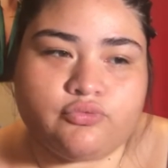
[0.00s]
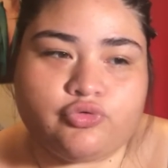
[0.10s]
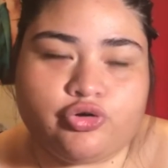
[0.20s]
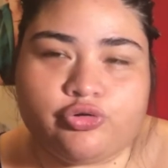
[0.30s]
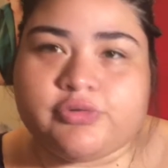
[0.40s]

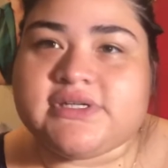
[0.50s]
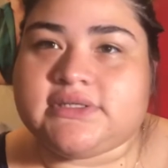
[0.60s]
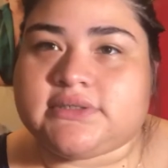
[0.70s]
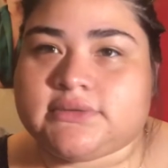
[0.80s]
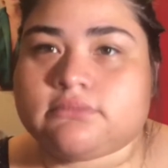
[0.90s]

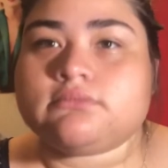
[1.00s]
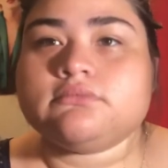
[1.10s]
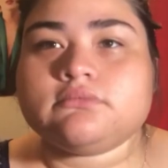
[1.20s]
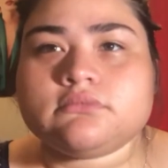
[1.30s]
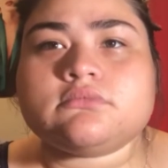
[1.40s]
crease
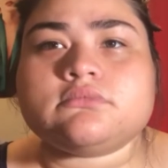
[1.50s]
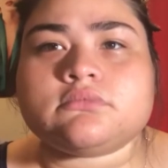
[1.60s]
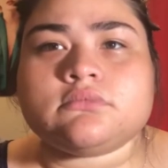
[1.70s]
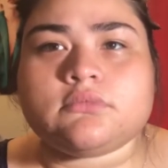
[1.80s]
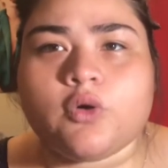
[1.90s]

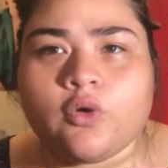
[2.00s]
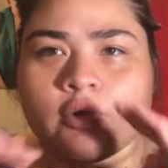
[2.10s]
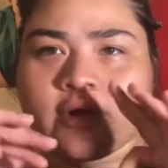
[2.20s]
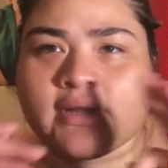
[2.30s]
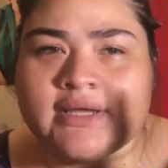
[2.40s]

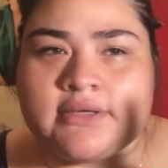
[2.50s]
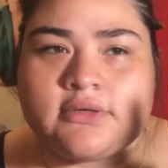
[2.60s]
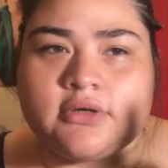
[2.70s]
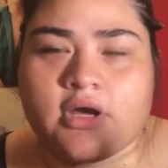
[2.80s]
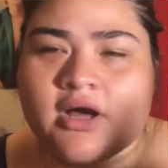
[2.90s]
or like
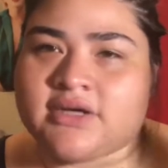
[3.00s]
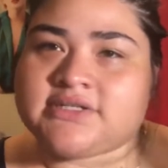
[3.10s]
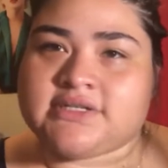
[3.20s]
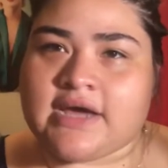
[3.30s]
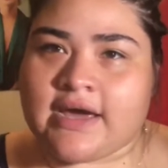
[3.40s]

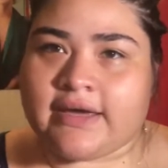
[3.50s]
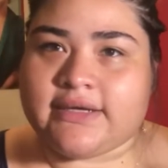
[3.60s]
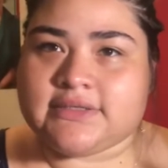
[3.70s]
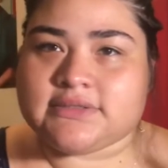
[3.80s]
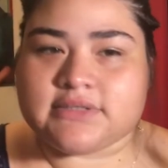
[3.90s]

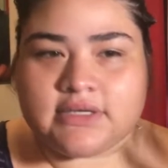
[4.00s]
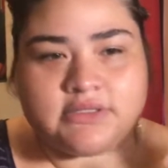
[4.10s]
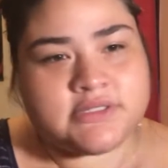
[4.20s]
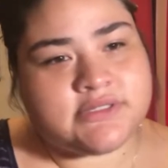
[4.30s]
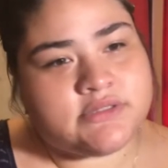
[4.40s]
oxidize, and
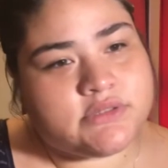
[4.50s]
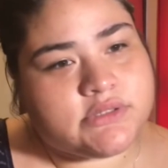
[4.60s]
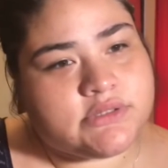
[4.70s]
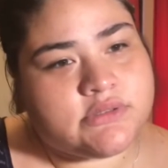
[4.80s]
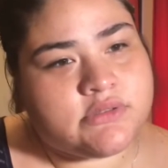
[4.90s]

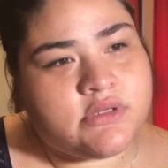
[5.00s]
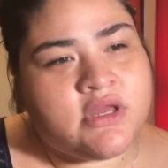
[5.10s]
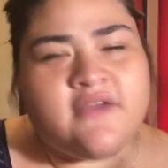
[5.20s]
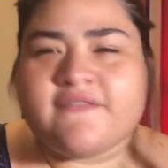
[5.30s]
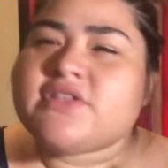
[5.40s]

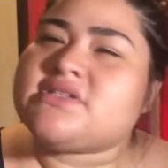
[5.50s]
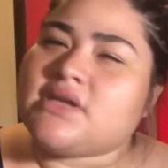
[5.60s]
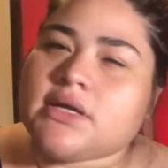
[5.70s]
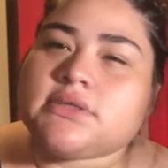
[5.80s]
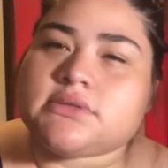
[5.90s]
fits
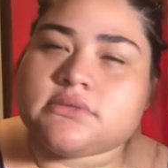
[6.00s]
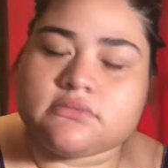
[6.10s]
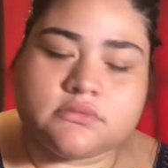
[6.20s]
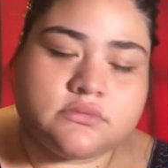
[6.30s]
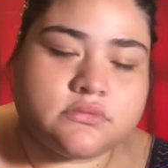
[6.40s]
nice,
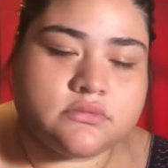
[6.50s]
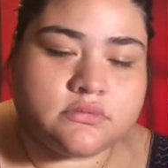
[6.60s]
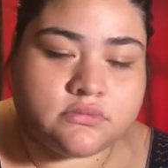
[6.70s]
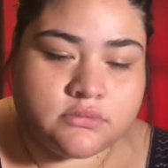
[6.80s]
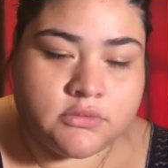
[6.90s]

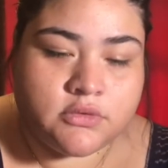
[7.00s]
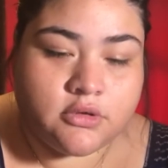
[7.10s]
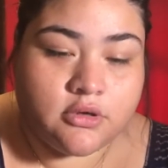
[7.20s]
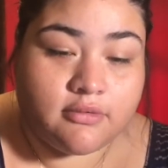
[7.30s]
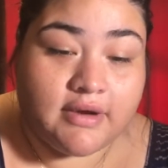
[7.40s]

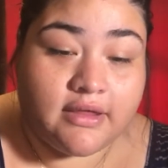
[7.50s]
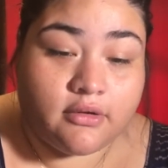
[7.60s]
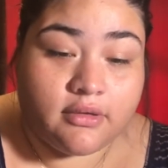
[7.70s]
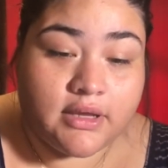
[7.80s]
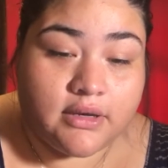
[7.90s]

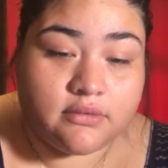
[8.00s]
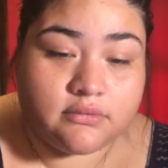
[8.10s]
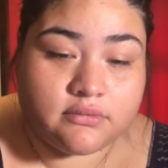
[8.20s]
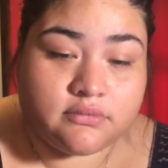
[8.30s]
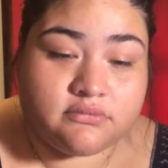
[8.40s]
rather
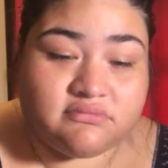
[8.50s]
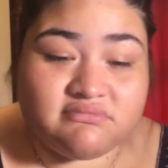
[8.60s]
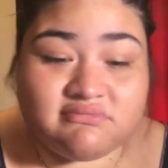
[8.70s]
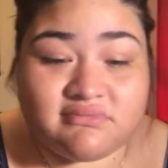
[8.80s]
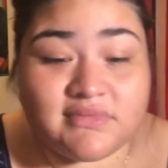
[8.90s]

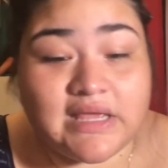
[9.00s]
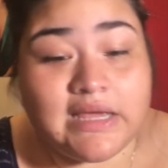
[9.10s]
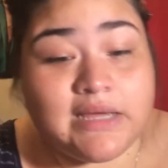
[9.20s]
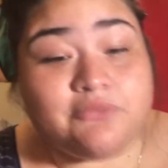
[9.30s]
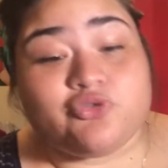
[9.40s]
than
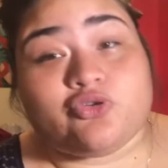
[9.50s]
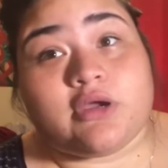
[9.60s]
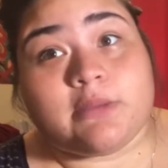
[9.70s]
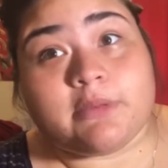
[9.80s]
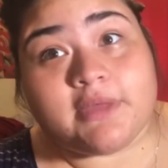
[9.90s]

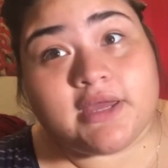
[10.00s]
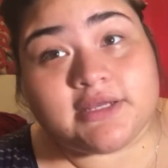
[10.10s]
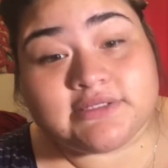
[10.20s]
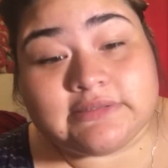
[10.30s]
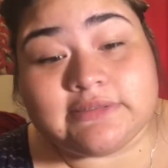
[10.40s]
trying my
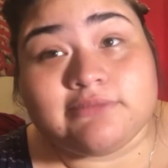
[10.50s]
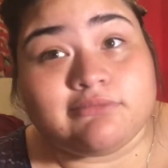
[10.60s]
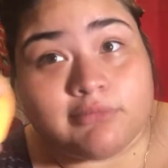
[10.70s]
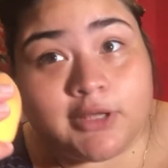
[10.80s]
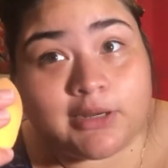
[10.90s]
best.
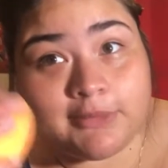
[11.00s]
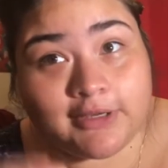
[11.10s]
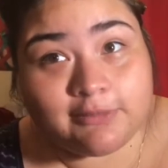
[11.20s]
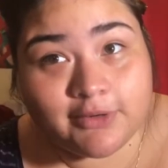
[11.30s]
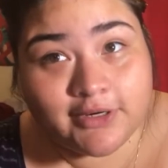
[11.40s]
I'm not a
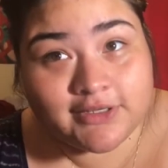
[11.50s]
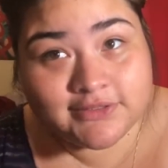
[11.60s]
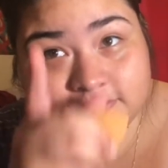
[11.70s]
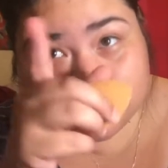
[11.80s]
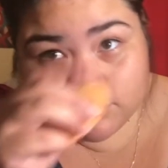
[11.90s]
makeup artist,
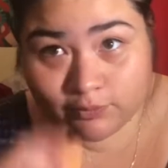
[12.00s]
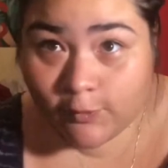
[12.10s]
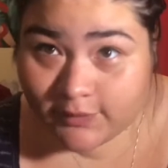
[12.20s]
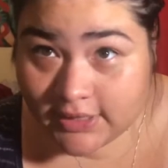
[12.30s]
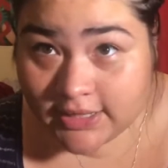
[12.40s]
but
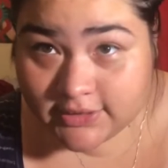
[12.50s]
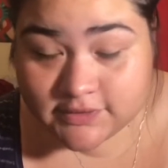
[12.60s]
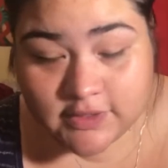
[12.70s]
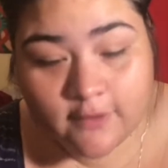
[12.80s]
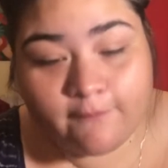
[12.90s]
we got this though.